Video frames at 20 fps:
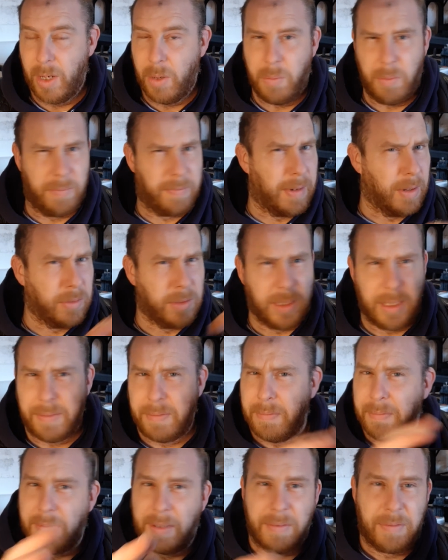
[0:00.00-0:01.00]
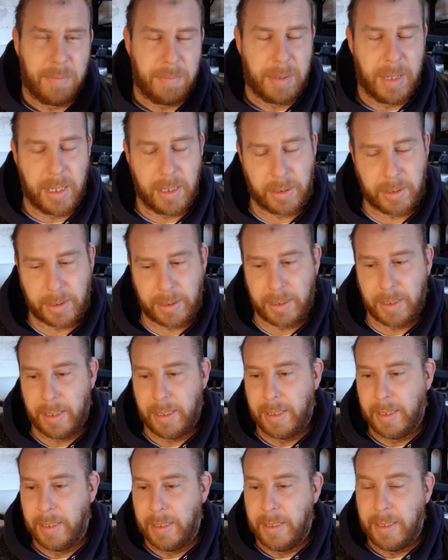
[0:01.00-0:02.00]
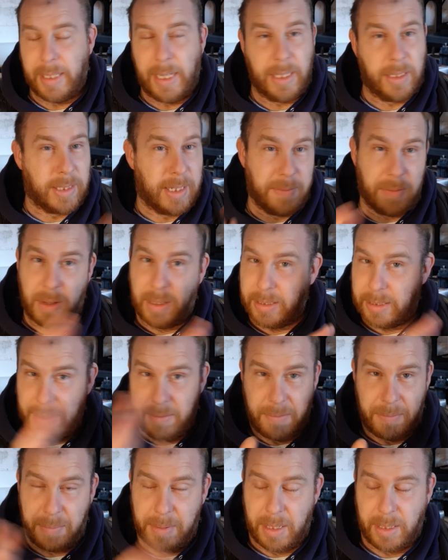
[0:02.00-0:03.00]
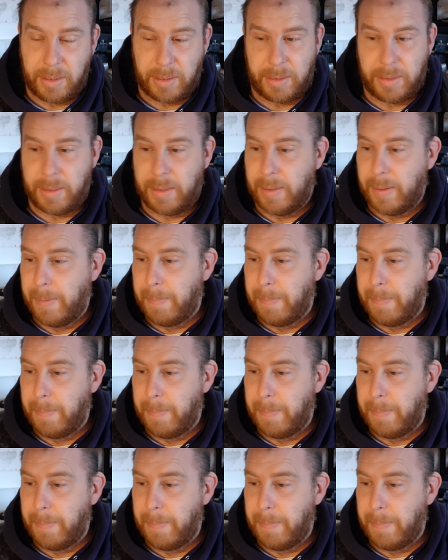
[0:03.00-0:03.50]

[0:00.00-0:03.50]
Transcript: with loads of different perks. Each level has different perks.